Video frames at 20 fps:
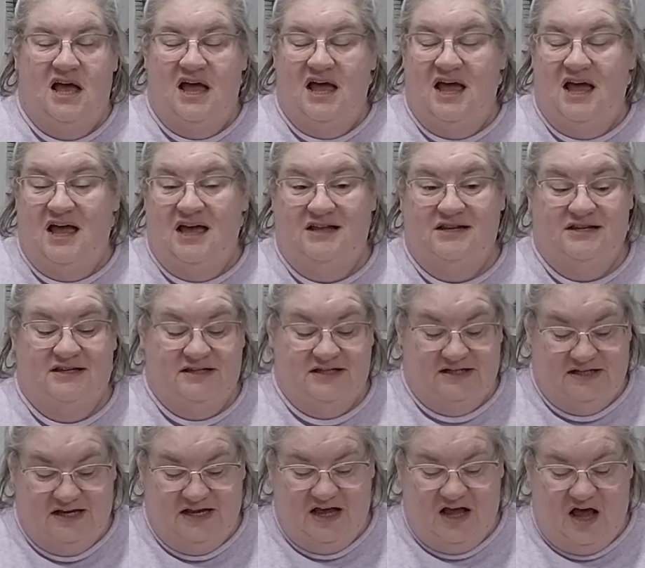And
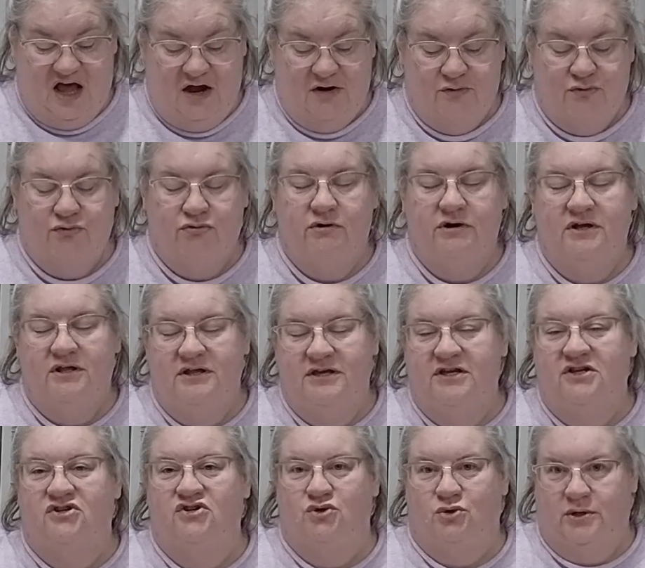I really
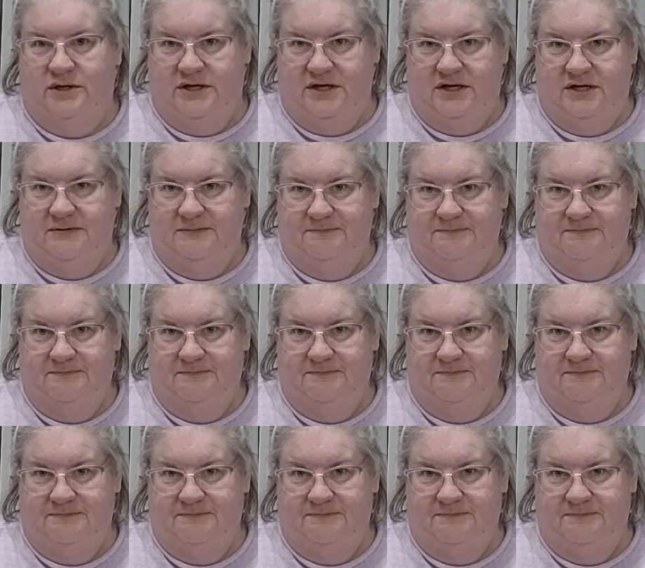enjoyed it.